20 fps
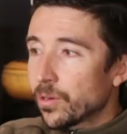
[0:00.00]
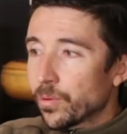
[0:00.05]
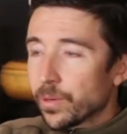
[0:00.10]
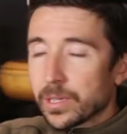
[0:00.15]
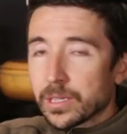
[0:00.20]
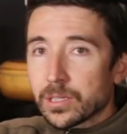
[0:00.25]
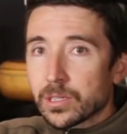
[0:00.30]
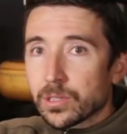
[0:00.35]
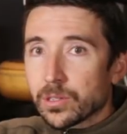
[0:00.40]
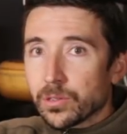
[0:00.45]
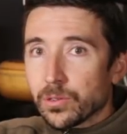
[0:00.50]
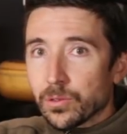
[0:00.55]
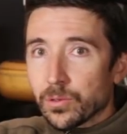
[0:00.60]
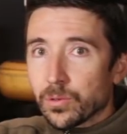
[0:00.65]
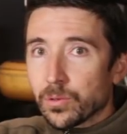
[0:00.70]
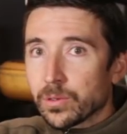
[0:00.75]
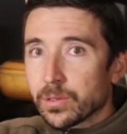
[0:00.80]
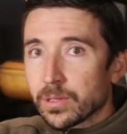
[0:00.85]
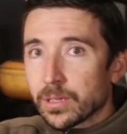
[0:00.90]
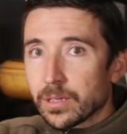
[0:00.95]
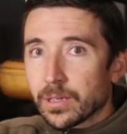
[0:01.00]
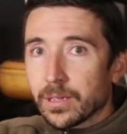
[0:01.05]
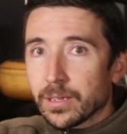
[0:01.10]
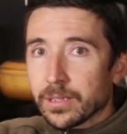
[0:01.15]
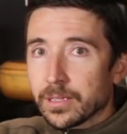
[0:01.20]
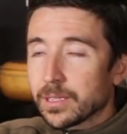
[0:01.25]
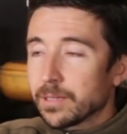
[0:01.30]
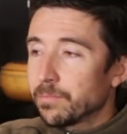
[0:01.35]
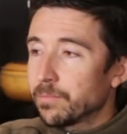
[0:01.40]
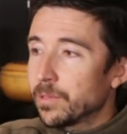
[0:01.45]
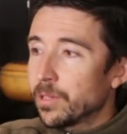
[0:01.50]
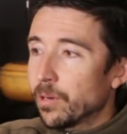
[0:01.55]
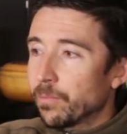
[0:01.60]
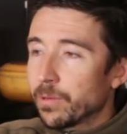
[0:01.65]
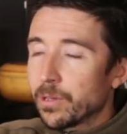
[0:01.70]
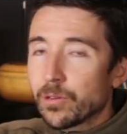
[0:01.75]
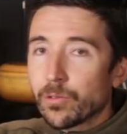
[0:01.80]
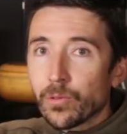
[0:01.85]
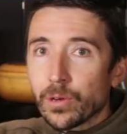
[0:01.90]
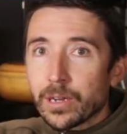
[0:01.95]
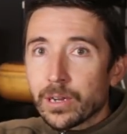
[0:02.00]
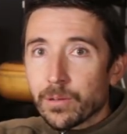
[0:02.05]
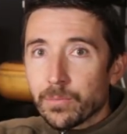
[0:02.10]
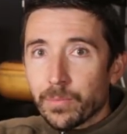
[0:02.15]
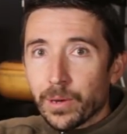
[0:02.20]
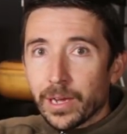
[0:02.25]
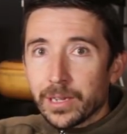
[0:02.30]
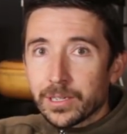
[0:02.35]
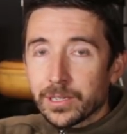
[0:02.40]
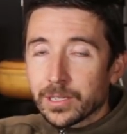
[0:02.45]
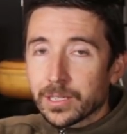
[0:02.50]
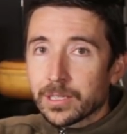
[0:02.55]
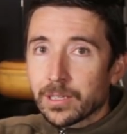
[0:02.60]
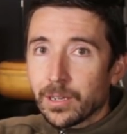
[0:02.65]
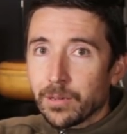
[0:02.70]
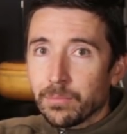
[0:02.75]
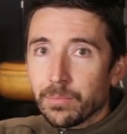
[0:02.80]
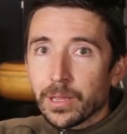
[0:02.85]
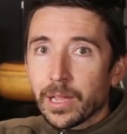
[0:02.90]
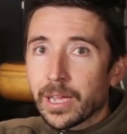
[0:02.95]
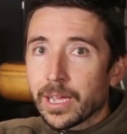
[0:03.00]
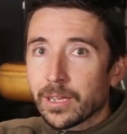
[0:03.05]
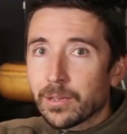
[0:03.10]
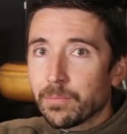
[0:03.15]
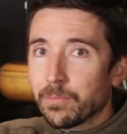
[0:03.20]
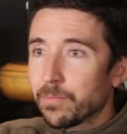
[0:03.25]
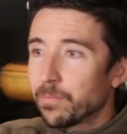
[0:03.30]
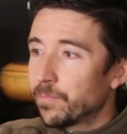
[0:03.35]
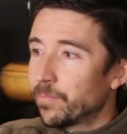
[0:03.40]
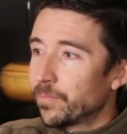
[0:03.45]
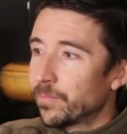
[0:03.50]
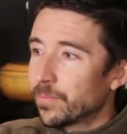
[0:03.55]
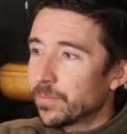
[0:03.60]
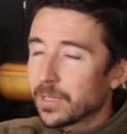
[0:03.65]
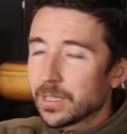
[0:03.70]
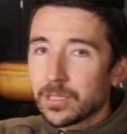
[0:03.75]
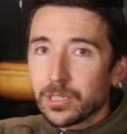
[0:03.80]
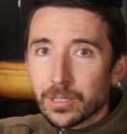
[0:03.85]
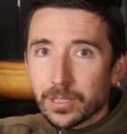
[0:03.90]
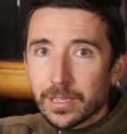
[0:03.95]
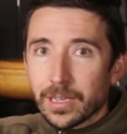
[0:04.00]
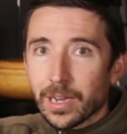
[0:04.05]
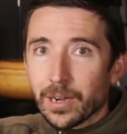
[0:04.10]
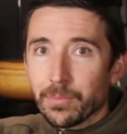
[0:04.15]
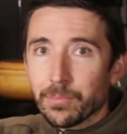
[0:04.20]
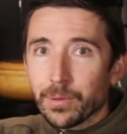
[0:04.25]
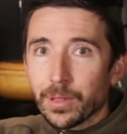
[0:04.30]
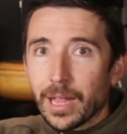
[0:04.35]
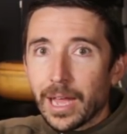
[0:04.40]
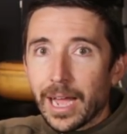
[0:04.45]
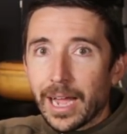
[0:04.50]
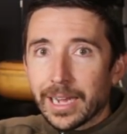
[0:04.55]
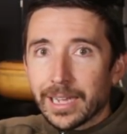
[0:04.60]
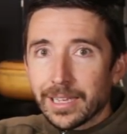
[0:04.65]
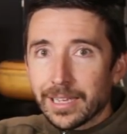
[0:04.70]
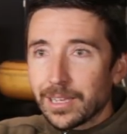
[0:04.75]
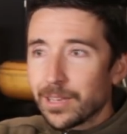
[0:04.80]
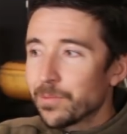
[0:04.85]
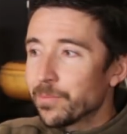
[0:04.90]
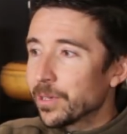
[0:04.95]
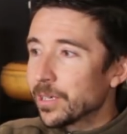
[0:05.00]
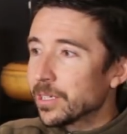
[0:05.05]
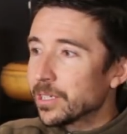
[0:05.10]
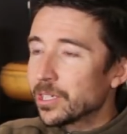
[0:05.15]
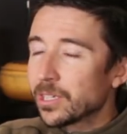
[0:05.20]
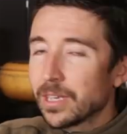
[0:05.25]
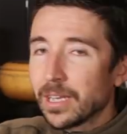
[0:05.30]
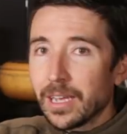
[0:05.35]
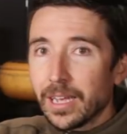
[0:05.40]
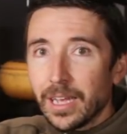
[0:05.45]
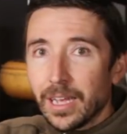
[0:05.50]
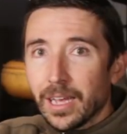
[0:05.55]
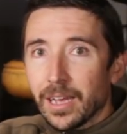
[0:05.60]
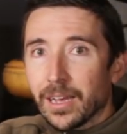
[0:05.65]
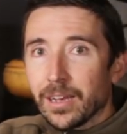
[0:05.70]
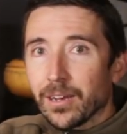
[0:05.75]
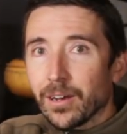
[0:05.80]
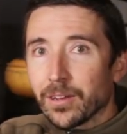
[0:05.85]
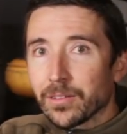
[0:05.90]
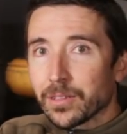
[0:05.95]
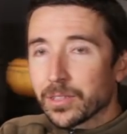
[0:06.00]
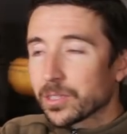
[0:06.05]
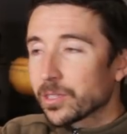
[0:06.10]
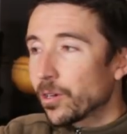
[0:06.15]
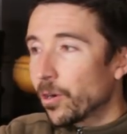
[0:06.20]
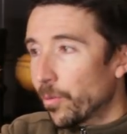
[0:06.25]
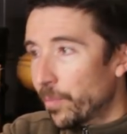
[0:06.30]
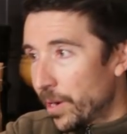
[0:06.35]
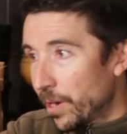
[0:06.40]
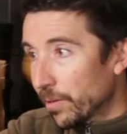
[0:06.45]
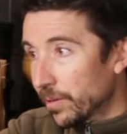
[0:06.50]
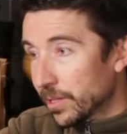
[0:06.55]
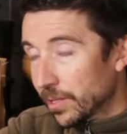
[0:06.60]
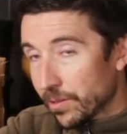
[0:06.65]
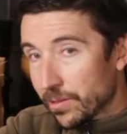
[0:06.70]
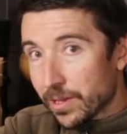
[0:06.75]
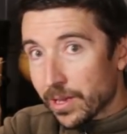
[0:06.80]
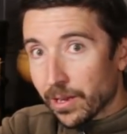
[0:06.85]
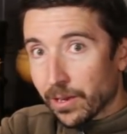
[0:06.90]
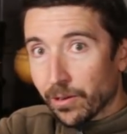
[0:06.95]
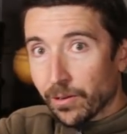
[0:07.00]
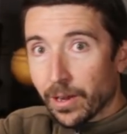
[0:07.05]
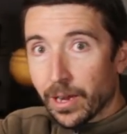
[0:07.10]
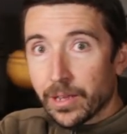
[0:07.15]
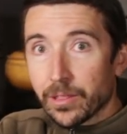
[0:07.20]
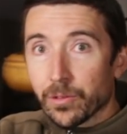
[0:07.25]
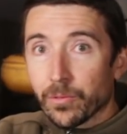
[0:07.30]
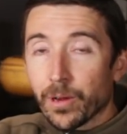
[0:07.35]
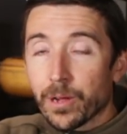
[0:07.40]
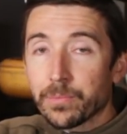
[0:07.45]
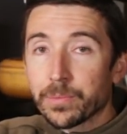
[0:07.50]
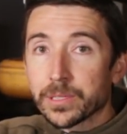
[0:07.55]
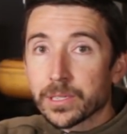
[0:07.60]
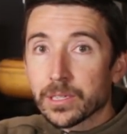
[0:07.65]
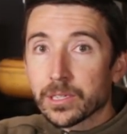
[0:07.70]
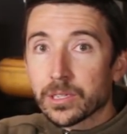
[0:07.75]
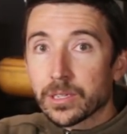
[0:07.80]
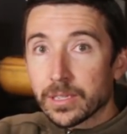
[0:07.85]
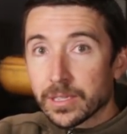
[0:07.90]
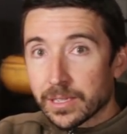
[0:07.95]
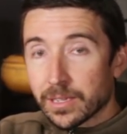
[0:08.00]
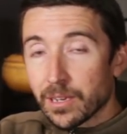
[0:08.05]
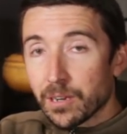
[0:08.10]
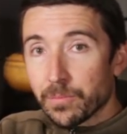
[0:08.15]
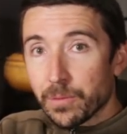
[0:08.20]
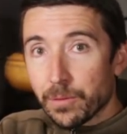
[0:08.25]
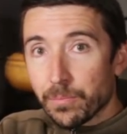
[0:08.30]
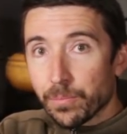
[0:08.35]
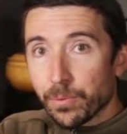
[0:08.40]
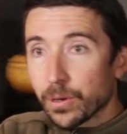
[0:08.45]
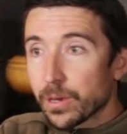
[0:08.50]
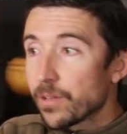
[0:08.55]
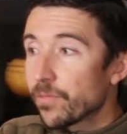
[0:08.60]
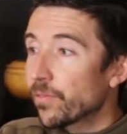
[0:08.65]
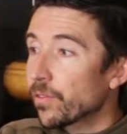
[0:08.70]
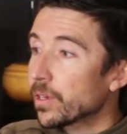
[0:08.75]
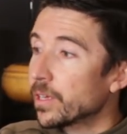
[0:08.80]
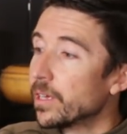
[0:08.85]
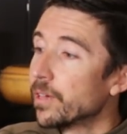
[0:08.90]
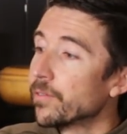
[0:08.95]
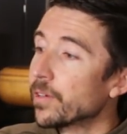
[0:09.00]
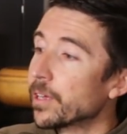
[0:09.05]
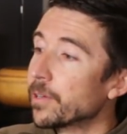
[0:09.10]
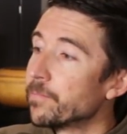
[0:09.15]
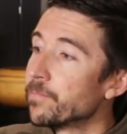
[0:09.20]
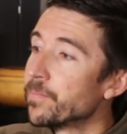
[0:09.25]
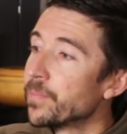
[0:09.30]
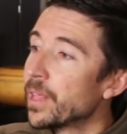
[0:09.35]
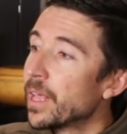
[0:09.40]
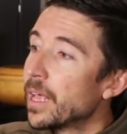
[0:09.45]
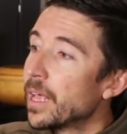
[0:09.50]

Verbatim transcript: going to uh, you know, be greeted by just a blank, just kind of black image uh, on the scope here until you get your eye in the right position. It's going to be pretty forgiving,